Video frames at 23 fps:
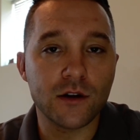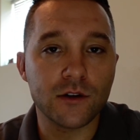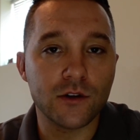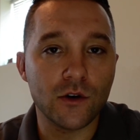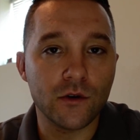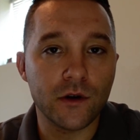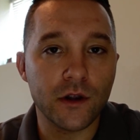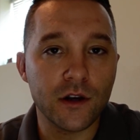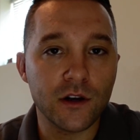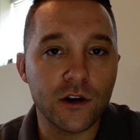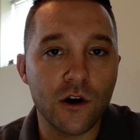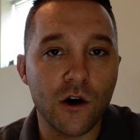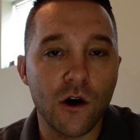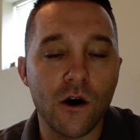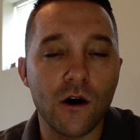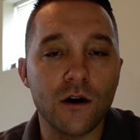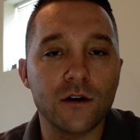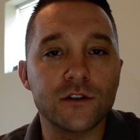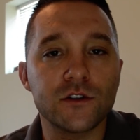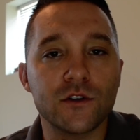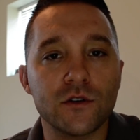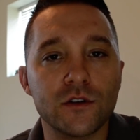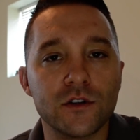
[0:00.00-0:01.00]
Don't get a car,
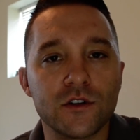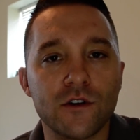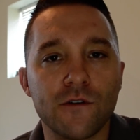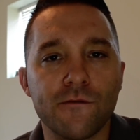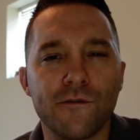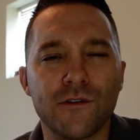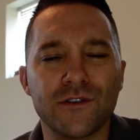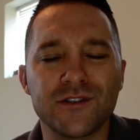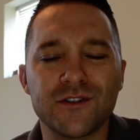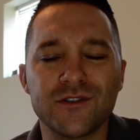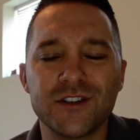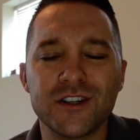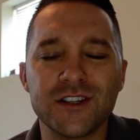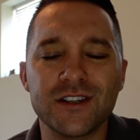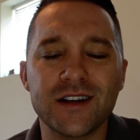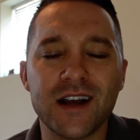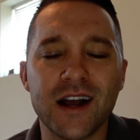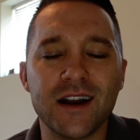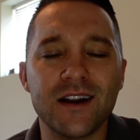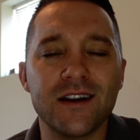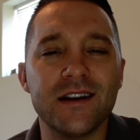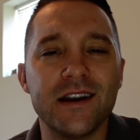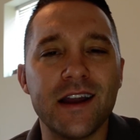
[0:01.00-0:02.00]
so on and so forth. So just
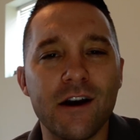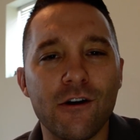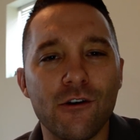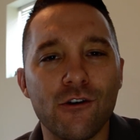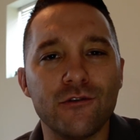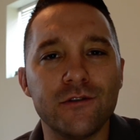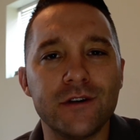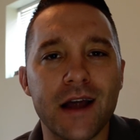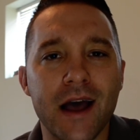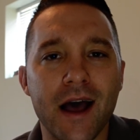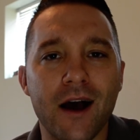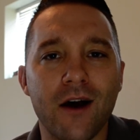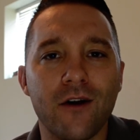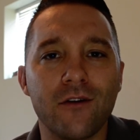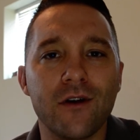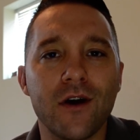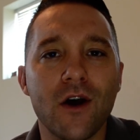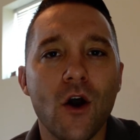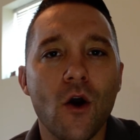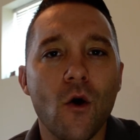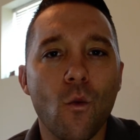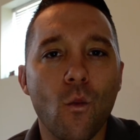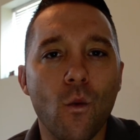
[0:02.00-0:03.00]
kind of narrow down
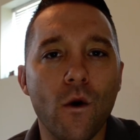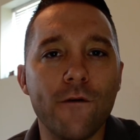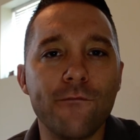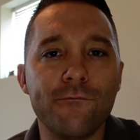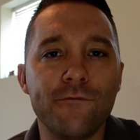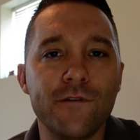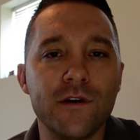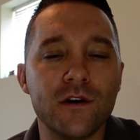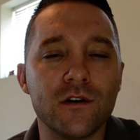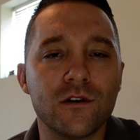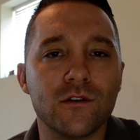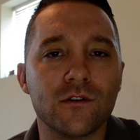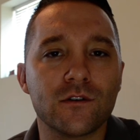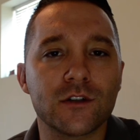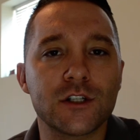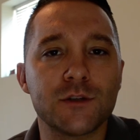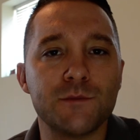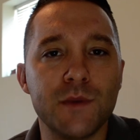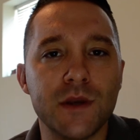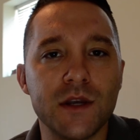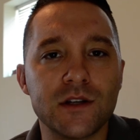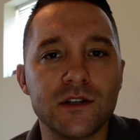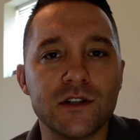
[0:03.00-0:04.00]
what vehicle
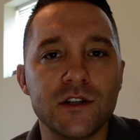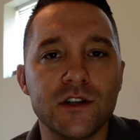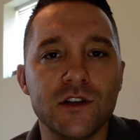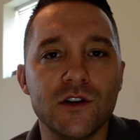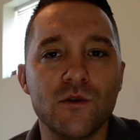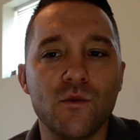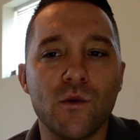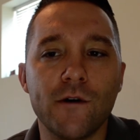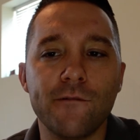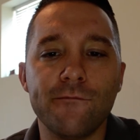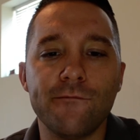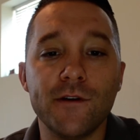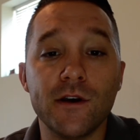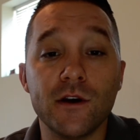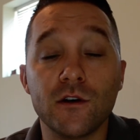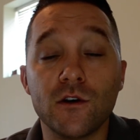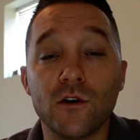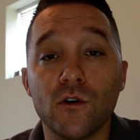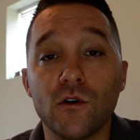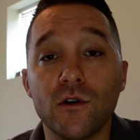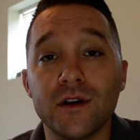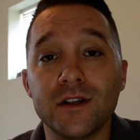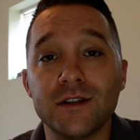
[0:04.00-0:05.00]
speaks to you, what
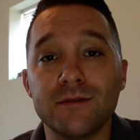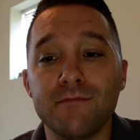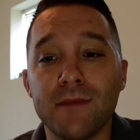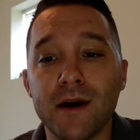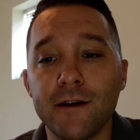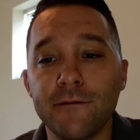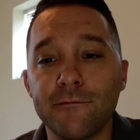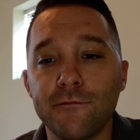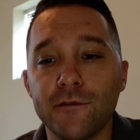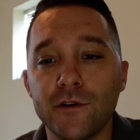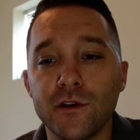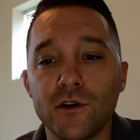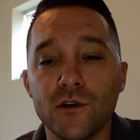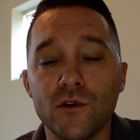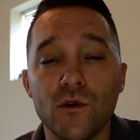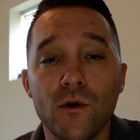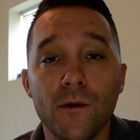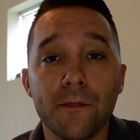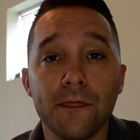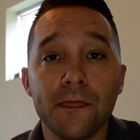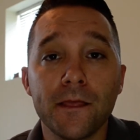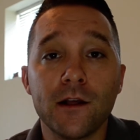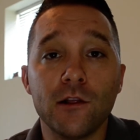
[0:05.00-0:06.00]
vehicle is meant for you.
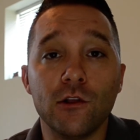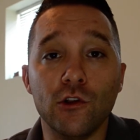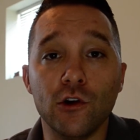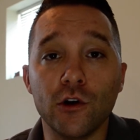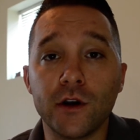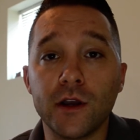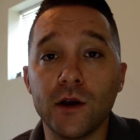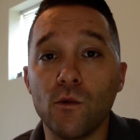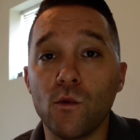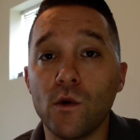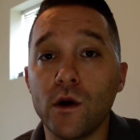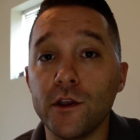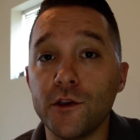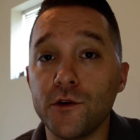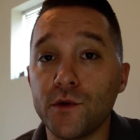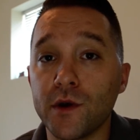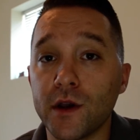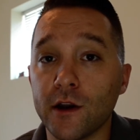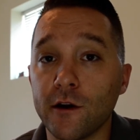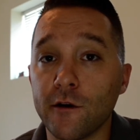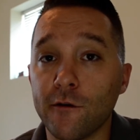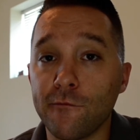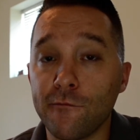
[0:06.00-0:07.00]
Look at what you
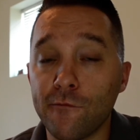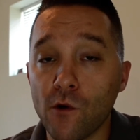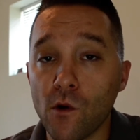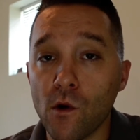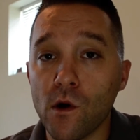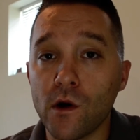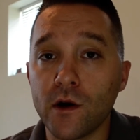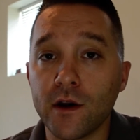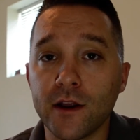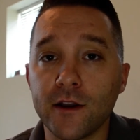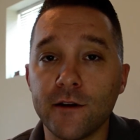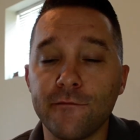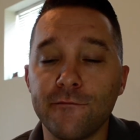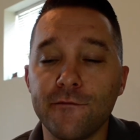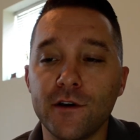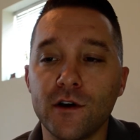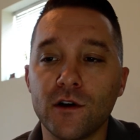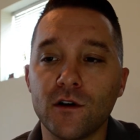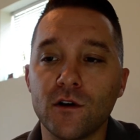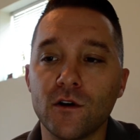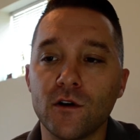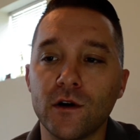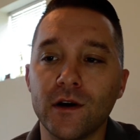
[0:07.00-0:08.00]
can afford in a
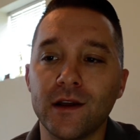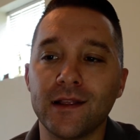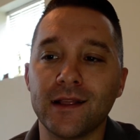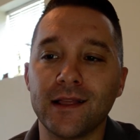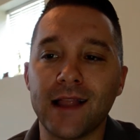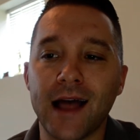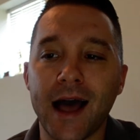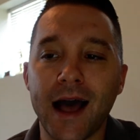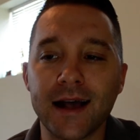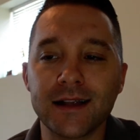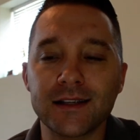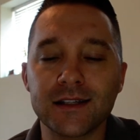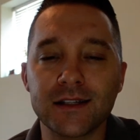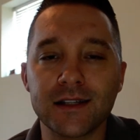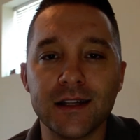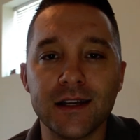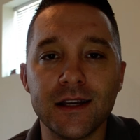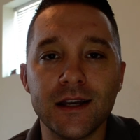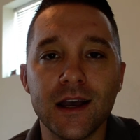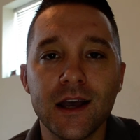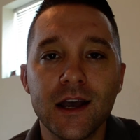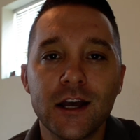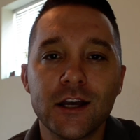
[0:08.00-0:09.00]
vehicle. And
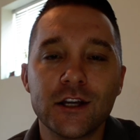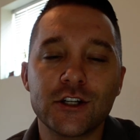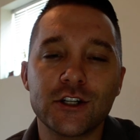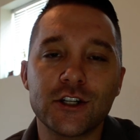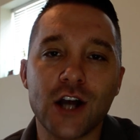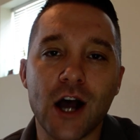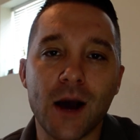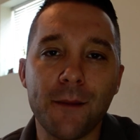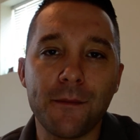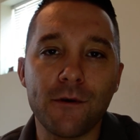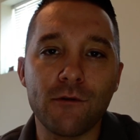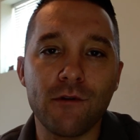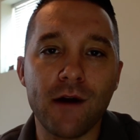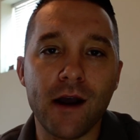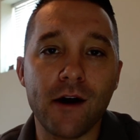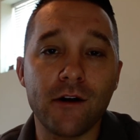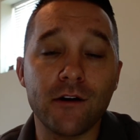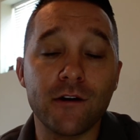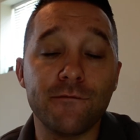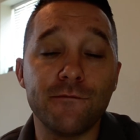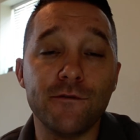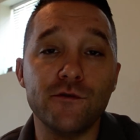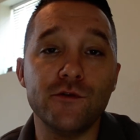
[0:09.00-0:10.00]
lastly, shop
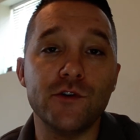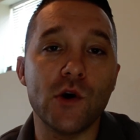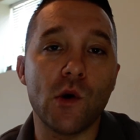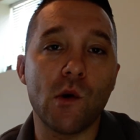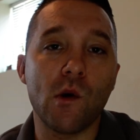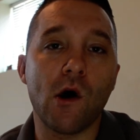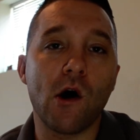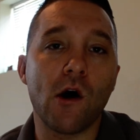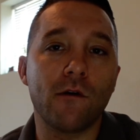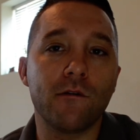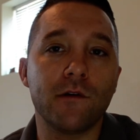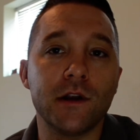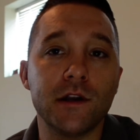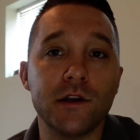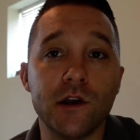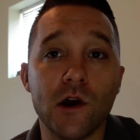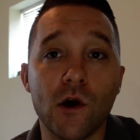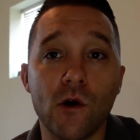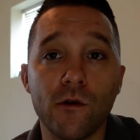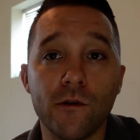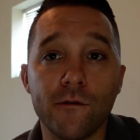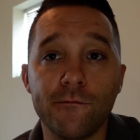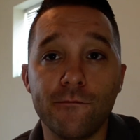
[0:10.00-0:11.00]
around if you don't already
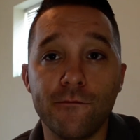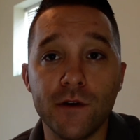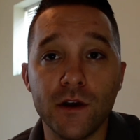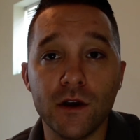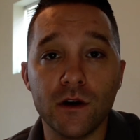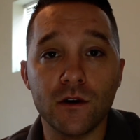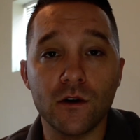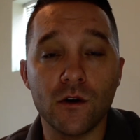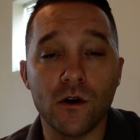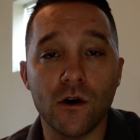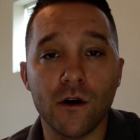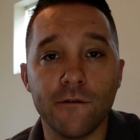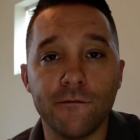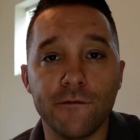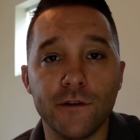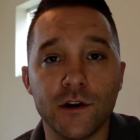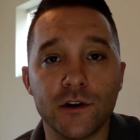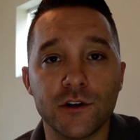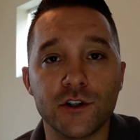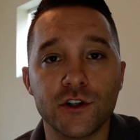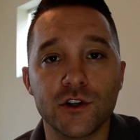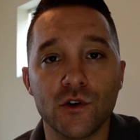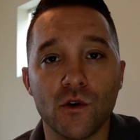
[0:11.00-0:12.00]
know the vehicle of your
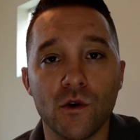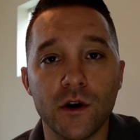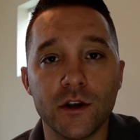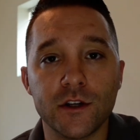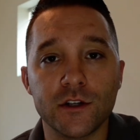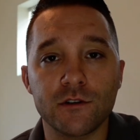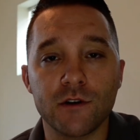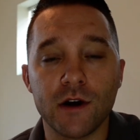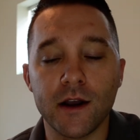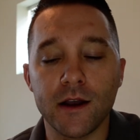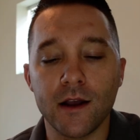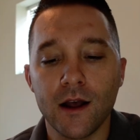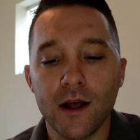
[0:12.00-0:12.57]
choice, right?